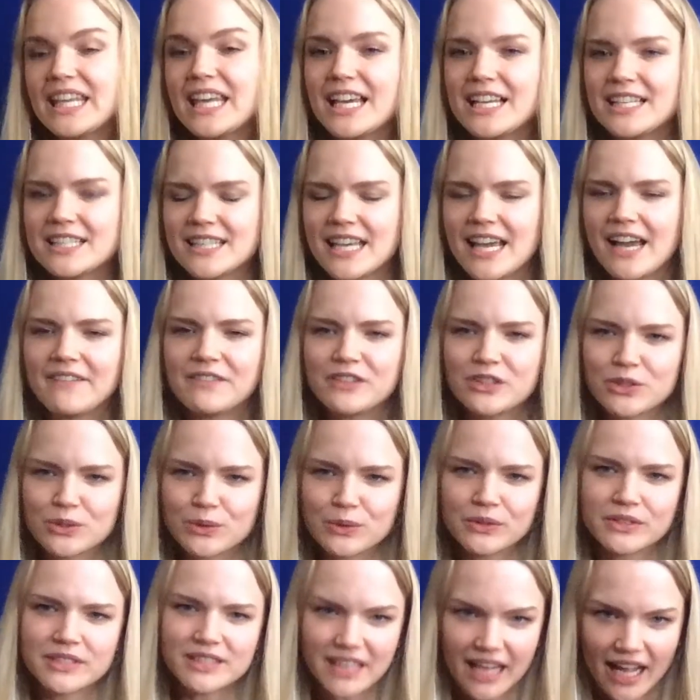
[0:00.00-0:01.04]
Yes, After
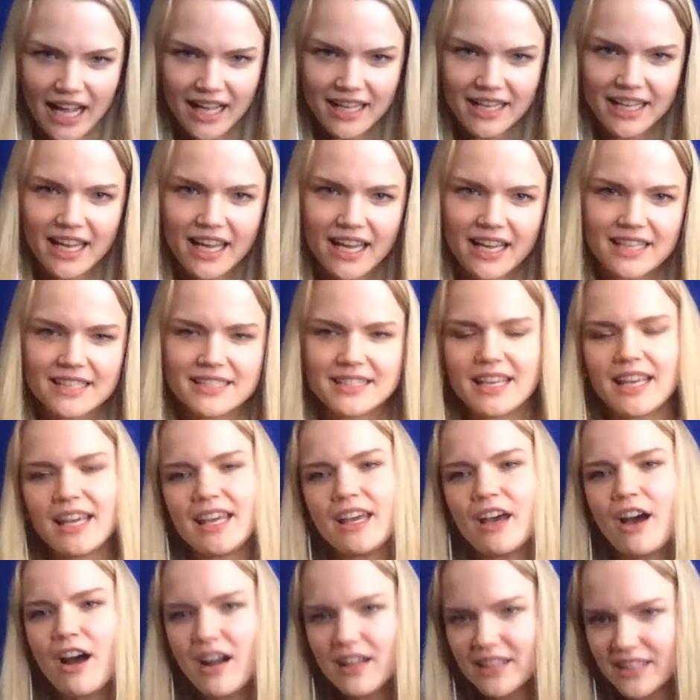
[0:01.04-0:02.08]
School Snack has
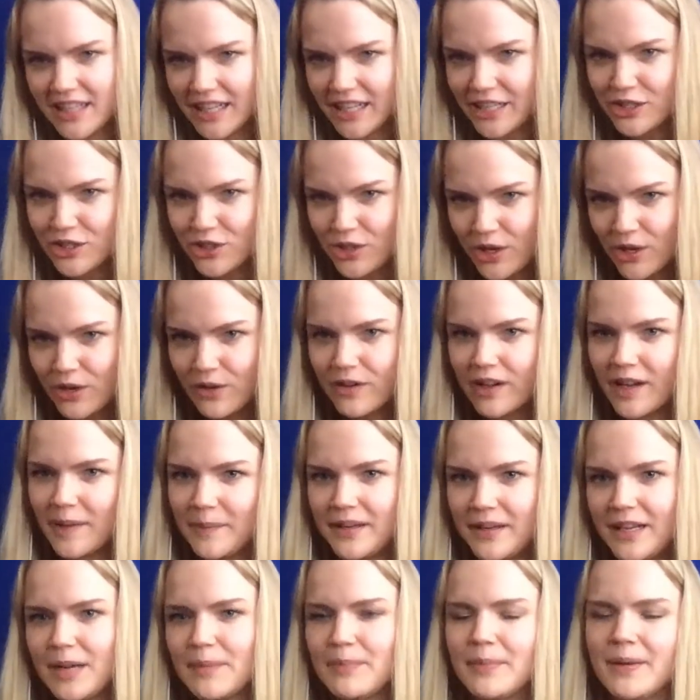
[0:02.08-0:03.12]
a holiday show
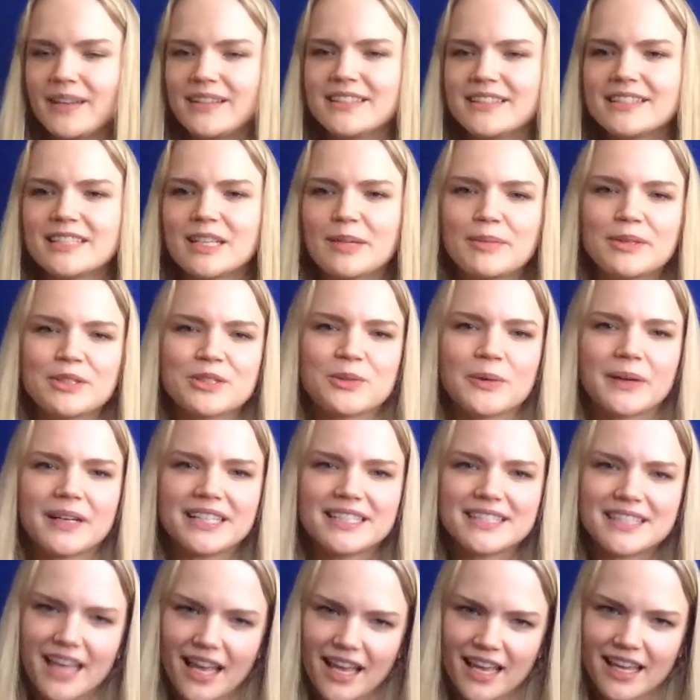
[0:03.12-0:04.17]
coming up on December
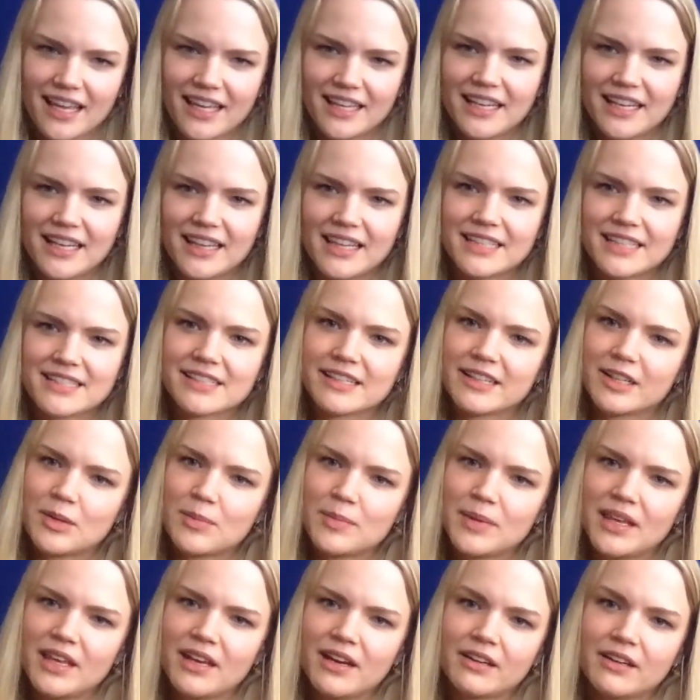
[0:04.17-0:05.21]
22nd, and that's
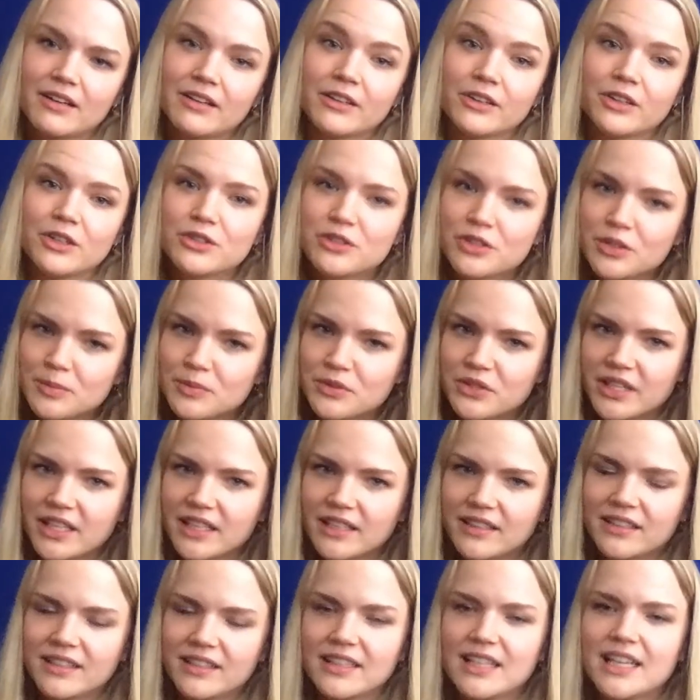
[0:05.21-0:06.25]
going to be on our YouTube
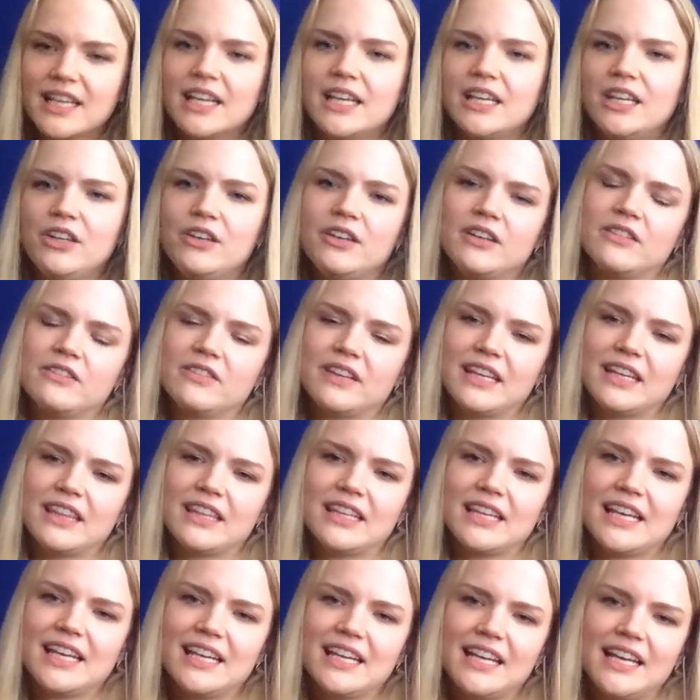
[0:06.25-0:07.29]
channel. You can
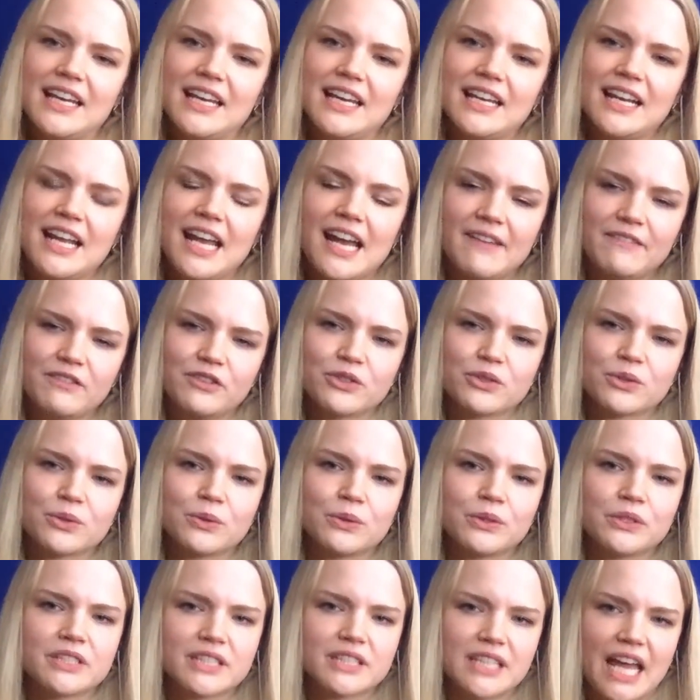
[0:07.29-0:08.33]
find that at
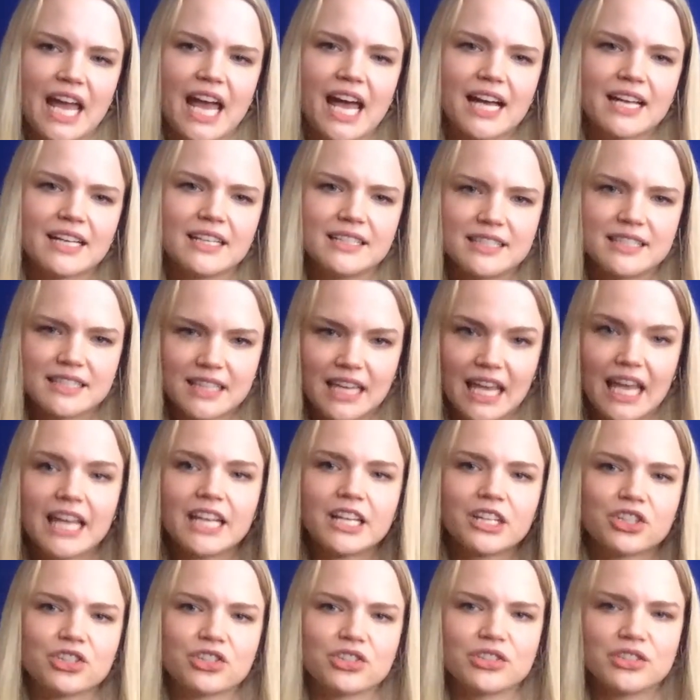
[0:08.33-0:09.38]

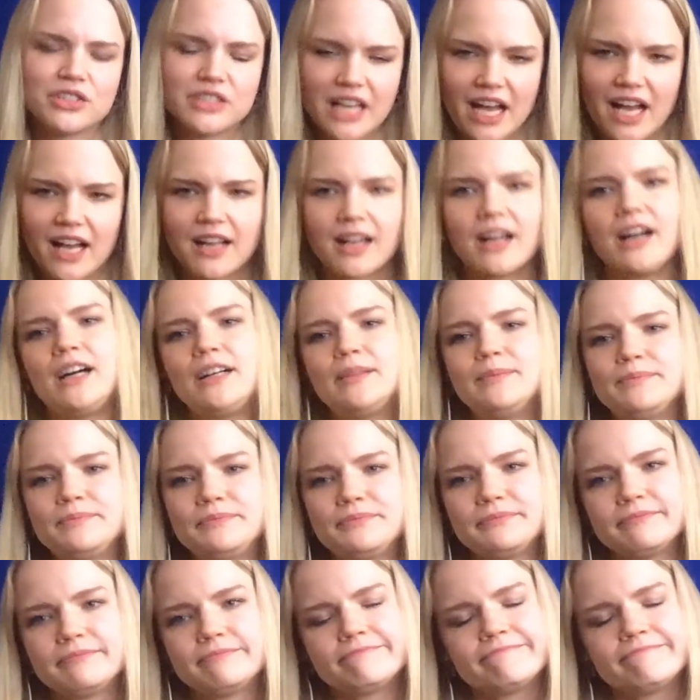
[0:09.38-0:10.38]
afterschoolsnacksketch.com.